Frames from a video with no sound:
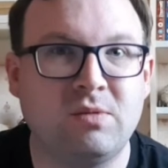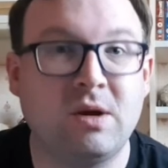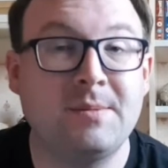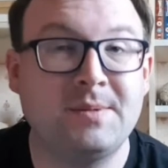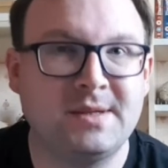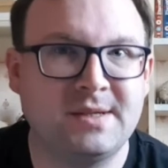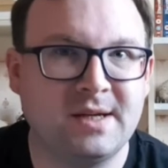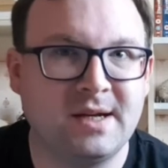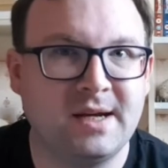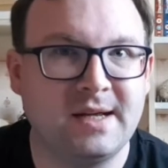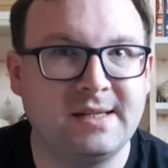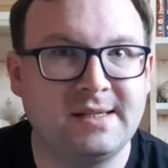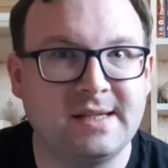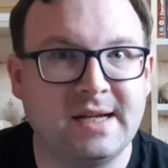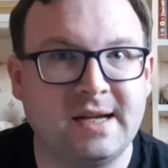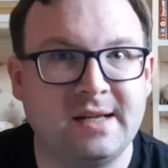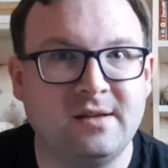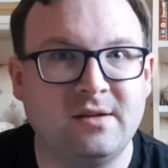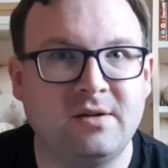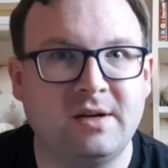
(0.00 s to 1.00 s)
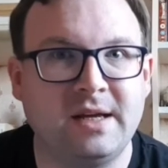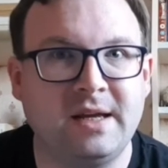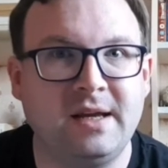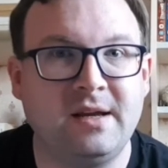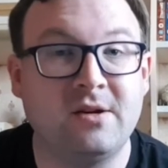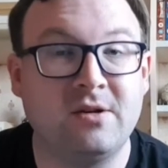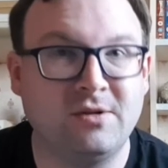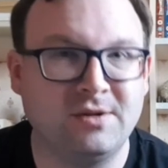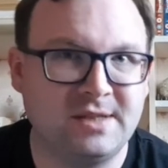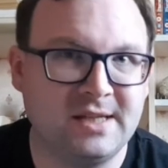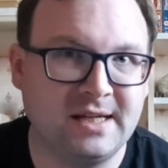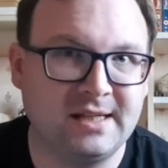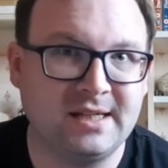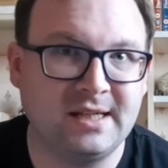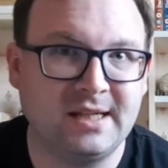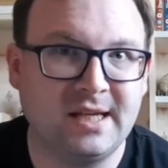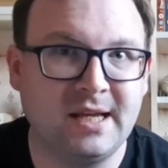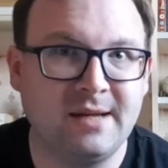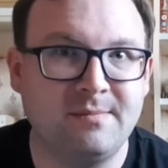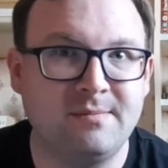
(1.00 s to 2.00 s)
website and I
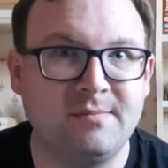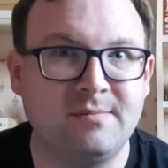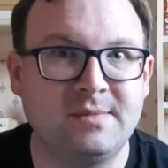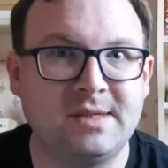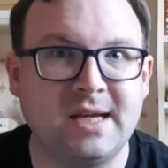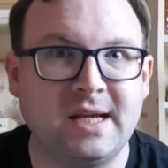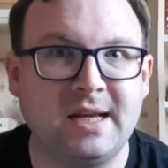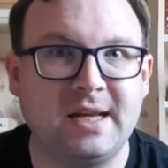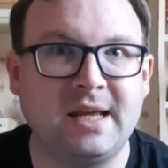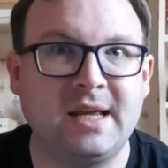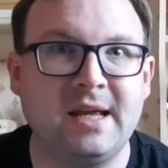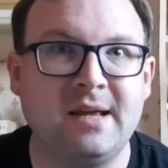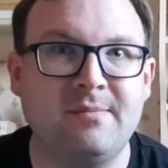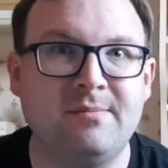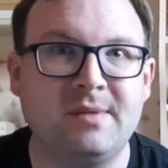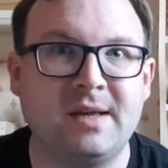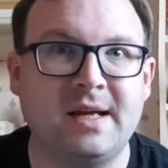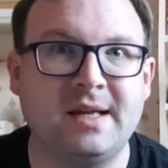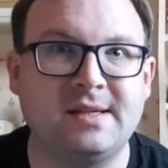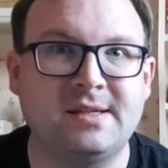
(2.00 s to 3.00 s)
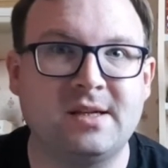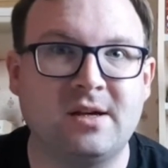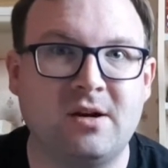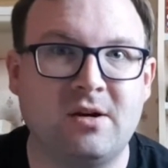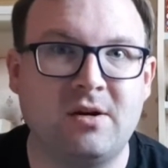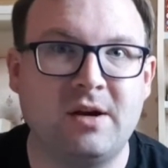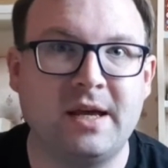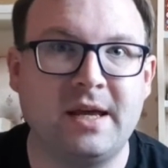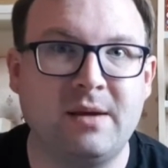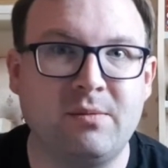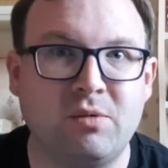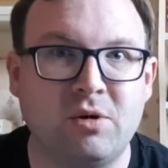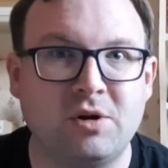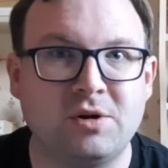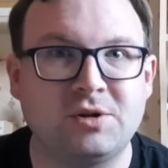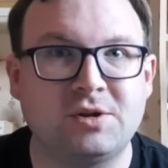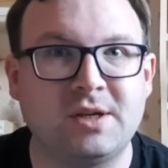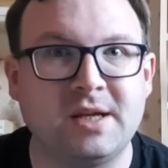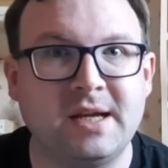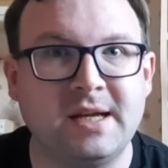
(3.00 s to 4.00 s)
contacted him, telling him that I
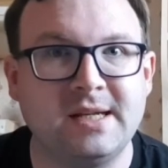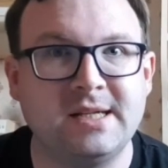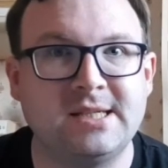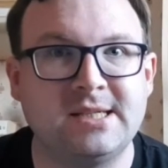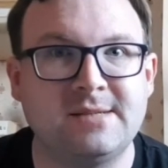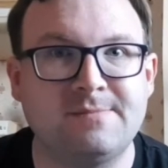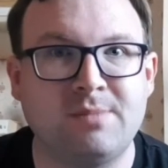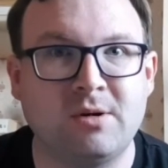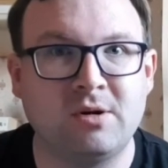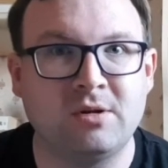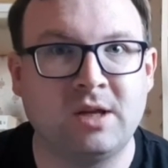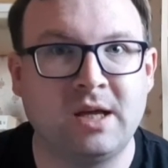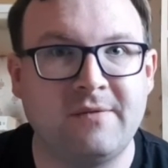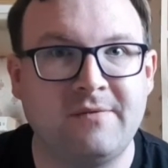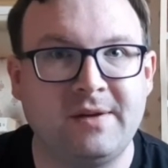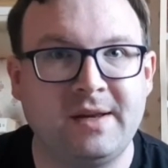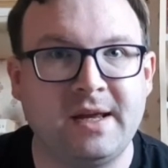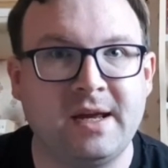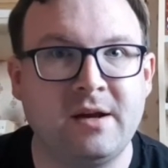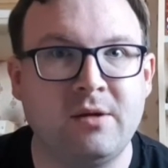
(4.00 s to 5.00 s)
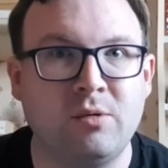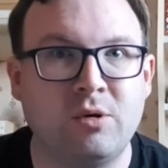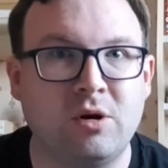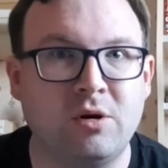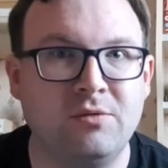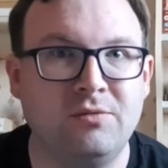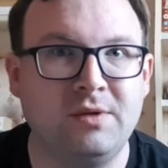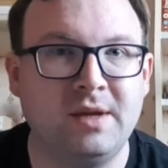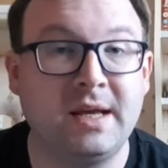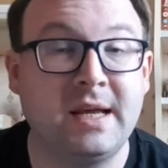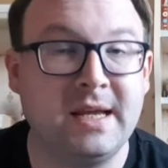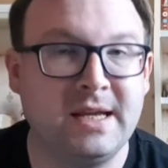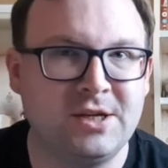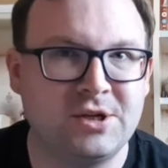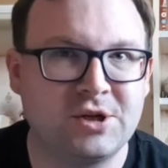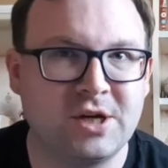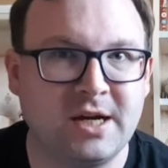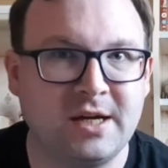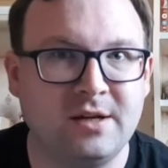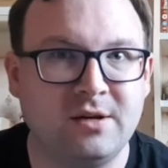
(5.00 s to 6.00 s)
watched his spotlight video on Nikki's
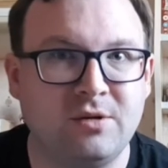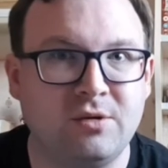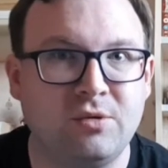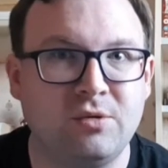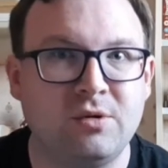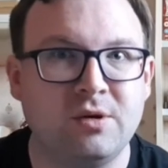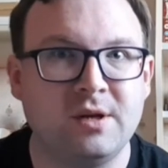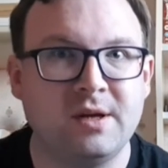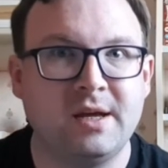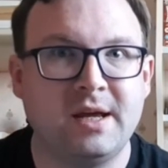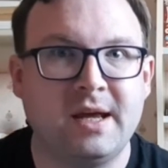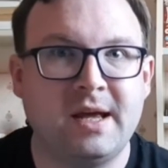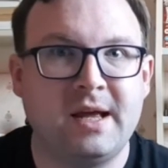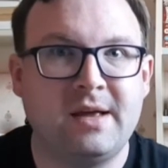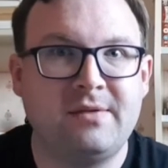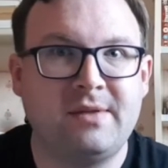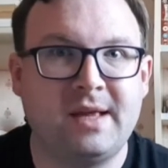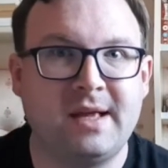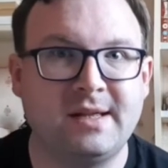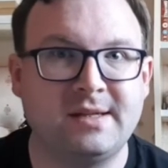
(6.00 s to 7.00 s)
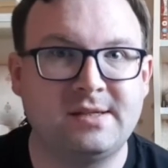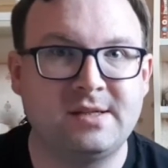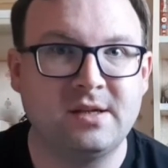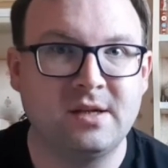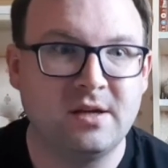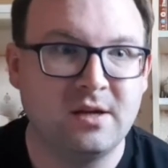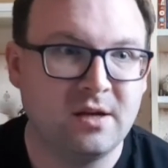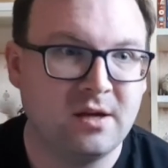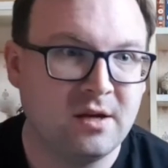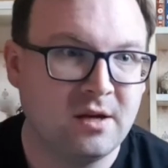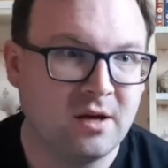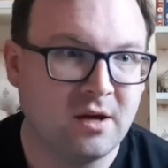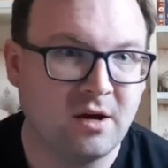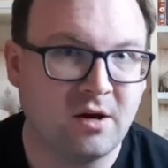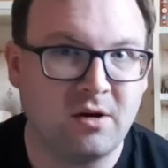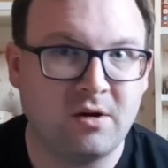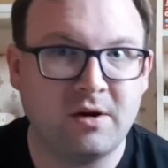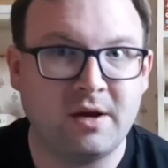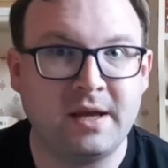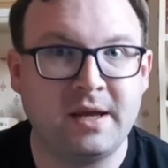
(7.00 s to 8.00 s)
channel and that
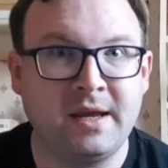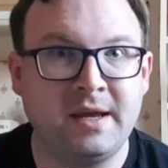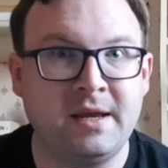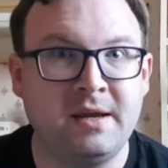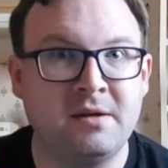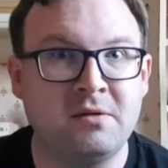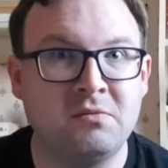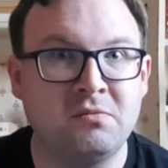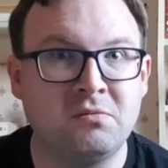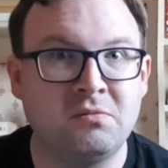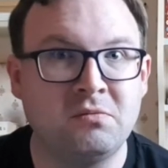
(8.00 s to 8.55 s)
I